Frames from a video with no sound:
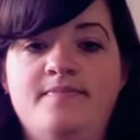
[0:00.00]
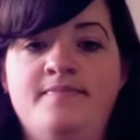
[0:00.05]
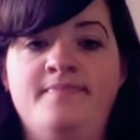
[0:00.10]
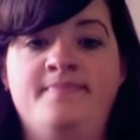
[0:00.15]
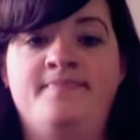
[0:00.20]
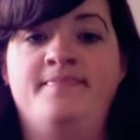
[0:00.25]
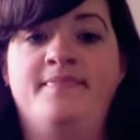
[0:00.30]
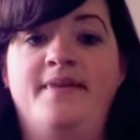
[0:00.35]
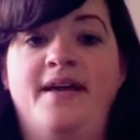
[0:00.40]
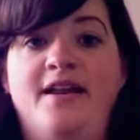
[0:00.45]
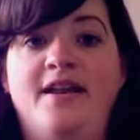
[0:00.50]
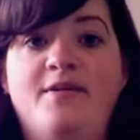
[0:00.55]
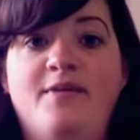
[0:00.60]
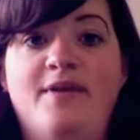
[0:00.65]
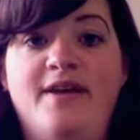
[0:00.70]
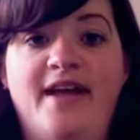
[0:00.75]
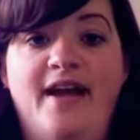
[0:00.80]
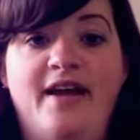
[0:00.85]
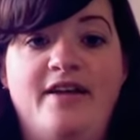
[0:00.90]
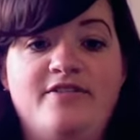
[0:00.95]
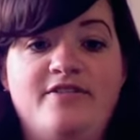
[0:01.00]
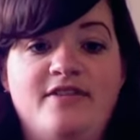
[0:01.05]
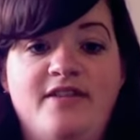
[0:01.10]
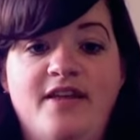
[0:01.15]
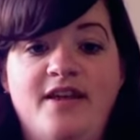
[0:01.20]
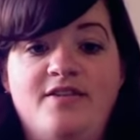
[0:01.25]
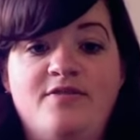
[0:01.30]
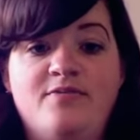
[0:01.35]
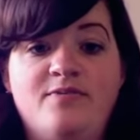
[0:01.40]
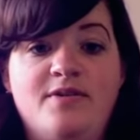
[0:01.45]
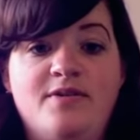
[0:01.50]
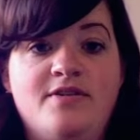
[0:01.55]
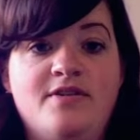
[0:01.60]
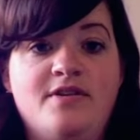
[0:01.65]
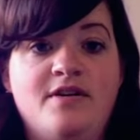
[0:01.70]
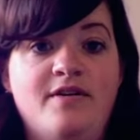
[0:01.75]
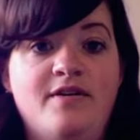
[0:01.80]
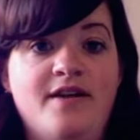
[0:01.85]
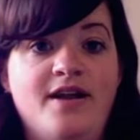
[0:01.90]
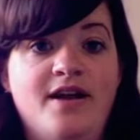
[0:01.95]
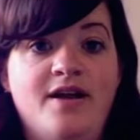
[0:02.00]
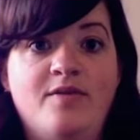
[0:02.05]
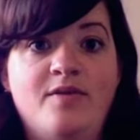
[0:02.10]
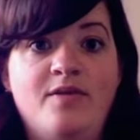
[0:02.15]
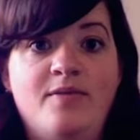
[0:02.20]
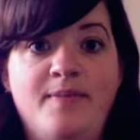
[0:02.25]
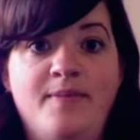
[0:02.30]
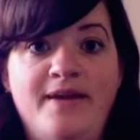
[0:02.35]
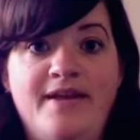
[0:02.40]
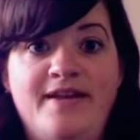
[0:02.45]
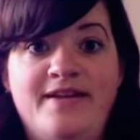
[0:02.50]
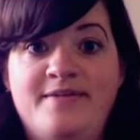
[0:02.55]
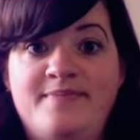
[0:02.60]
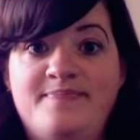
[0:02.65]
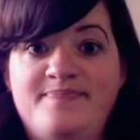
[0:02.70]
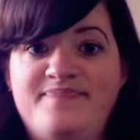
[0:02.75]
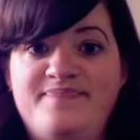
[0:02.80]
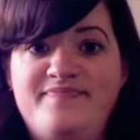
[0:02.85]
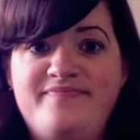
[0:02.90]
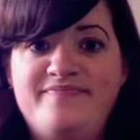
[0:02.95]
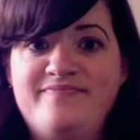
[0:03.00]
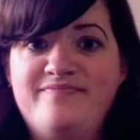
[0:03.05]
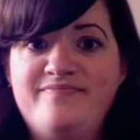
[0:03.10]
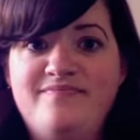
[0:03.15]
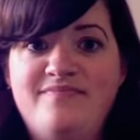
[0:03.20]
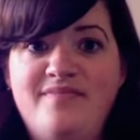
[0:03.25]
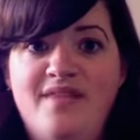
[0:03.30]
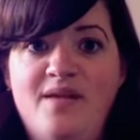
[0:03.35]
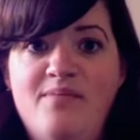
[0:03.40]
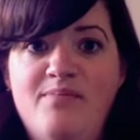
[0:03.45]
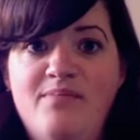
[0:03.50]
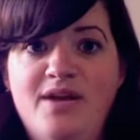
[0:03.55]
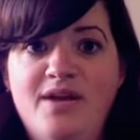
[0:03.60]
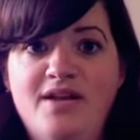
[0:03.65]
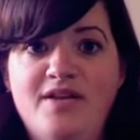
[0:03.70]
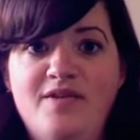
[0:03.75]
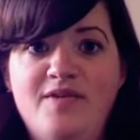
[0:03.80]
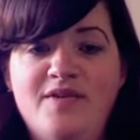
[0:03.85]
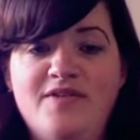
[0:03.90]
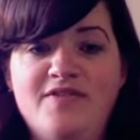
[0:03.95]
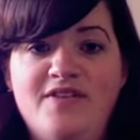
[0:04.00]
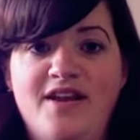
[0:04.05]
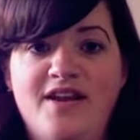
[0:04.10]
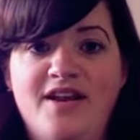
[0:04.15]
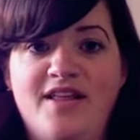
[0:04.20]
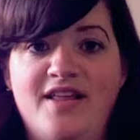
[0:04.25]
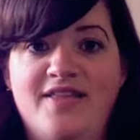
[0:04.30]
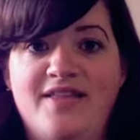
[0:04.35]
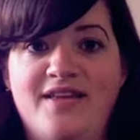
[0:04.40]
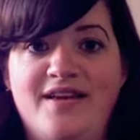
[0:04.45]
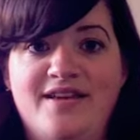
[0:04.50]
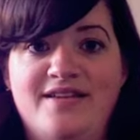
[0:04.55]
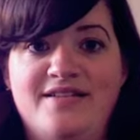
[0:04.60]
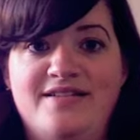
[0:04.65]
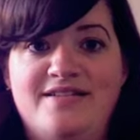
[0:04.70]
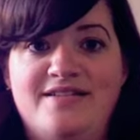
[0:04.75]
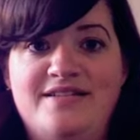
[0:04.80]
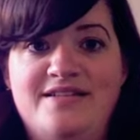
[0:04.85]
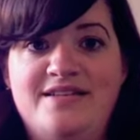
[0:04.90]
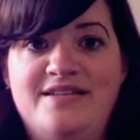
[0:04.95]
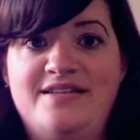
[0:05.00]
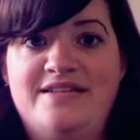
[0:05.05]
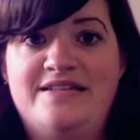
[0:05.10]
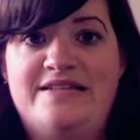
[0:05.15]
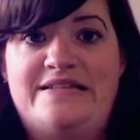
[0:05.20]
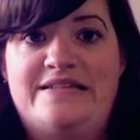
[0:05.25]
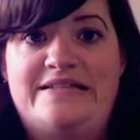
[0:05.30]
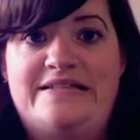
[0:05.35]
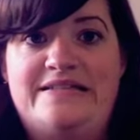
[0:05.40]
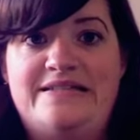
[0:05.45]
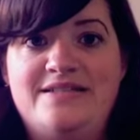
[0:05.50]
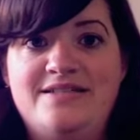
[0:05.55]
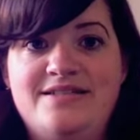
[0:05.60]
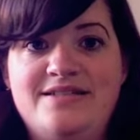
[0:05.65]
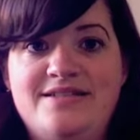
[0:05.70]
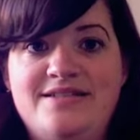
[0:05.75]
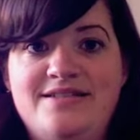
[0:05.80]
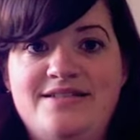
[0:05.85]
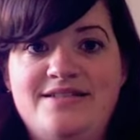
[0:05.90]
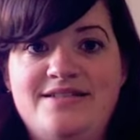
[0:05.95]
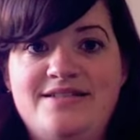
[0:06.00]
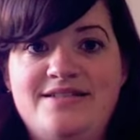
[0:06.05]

anyway, yeah, so that's what's going on with me. Big new exciting things. Yeah.